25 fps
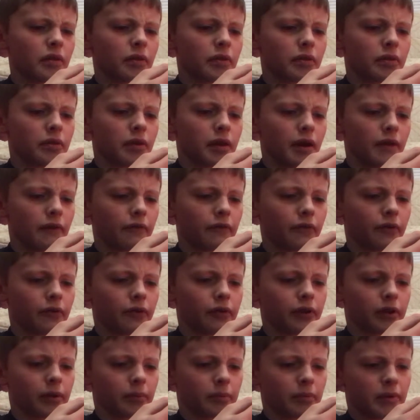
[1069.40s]
Definitely
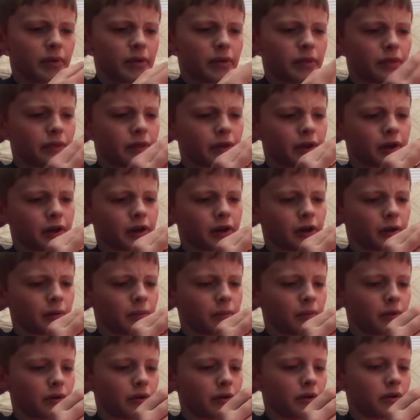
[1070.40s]
a bit thinner,
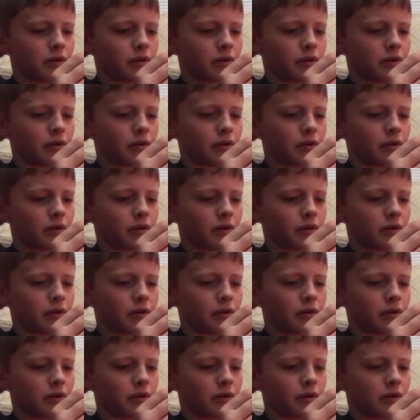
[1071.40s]
but